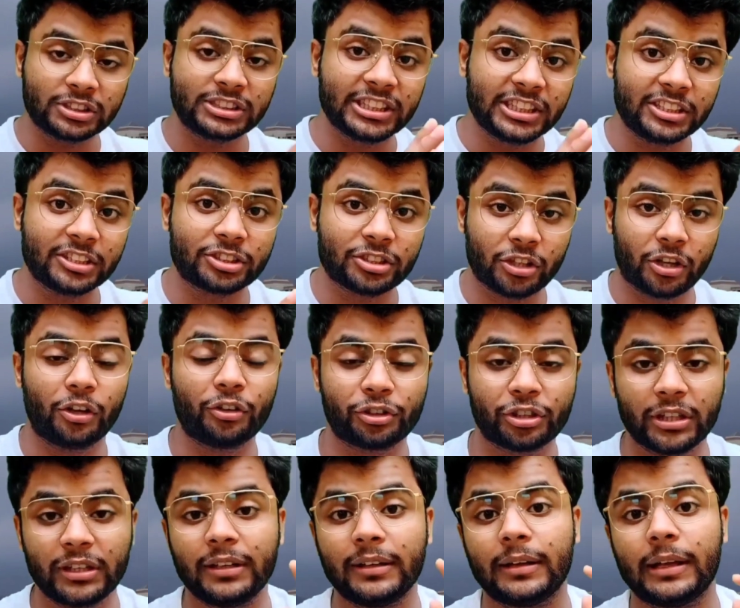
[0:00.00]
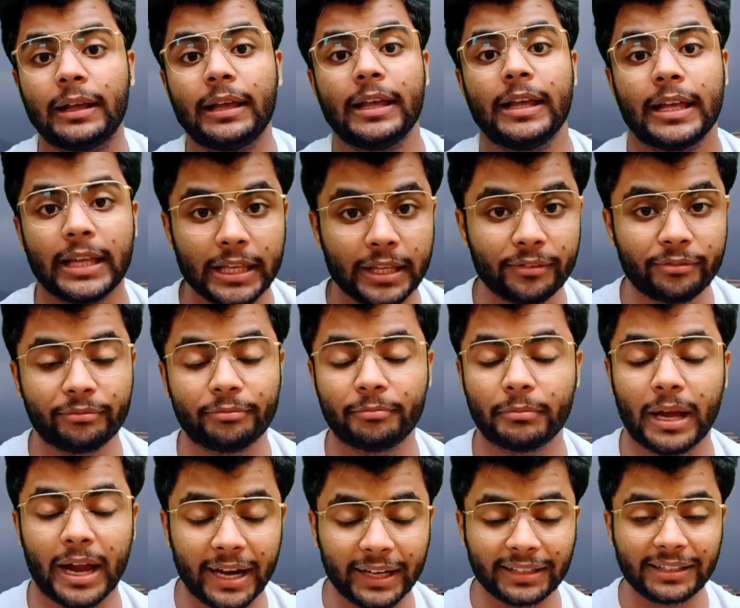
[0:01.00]
Don't see the solution.
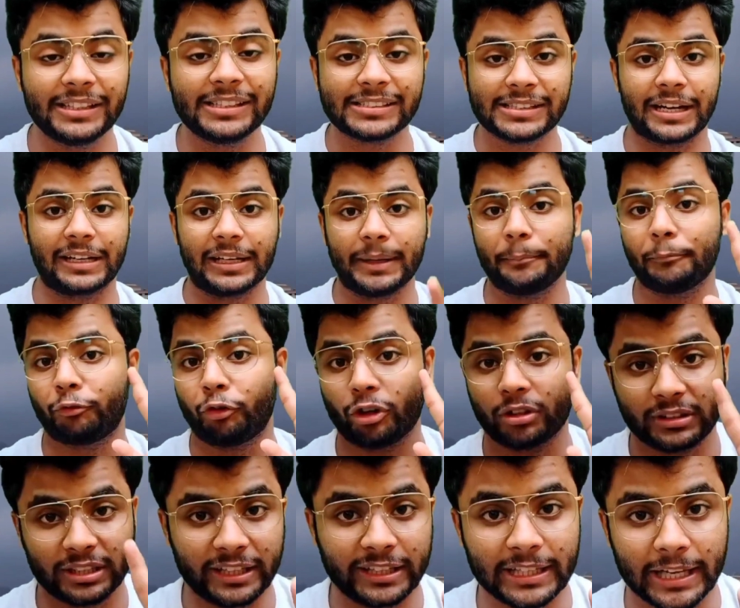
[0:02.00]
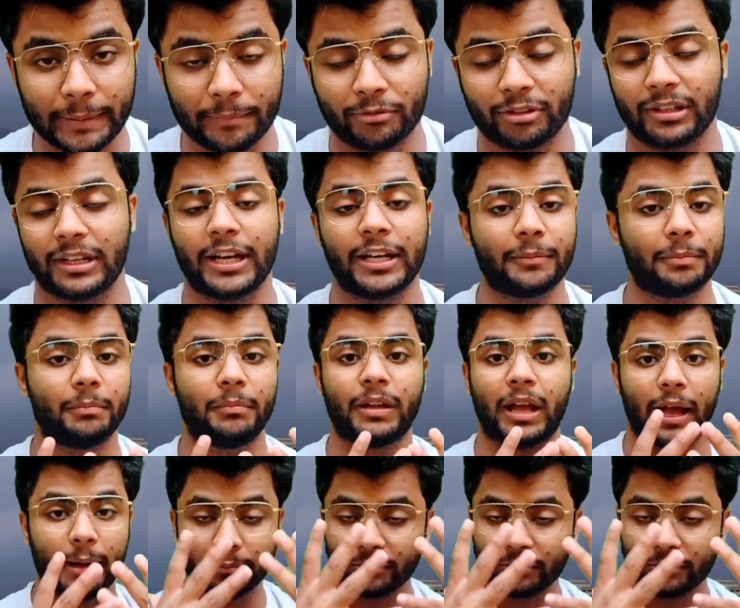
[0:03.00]
If at least attempt for 3 times.